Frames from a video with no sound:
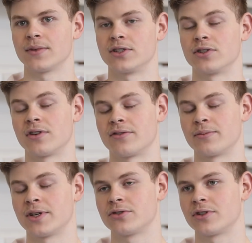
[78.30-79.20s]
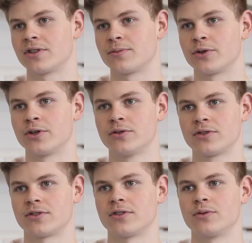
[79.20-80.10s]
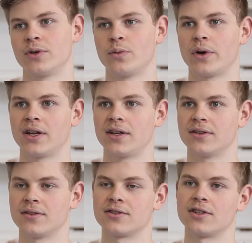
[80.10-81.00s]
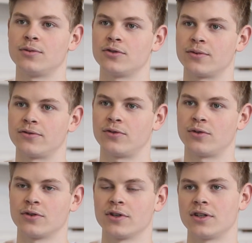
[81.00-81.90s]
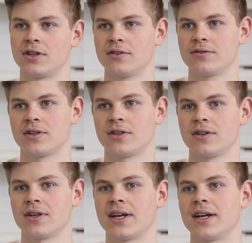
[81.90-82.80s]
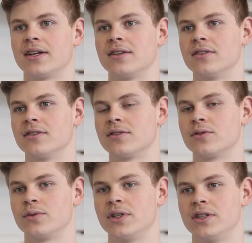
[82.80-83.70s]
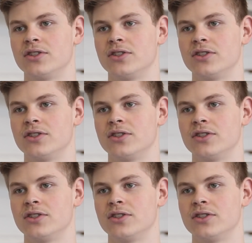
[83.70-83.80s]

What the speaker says: It's a gravimetric approach, so we weigh the samples before and after, and we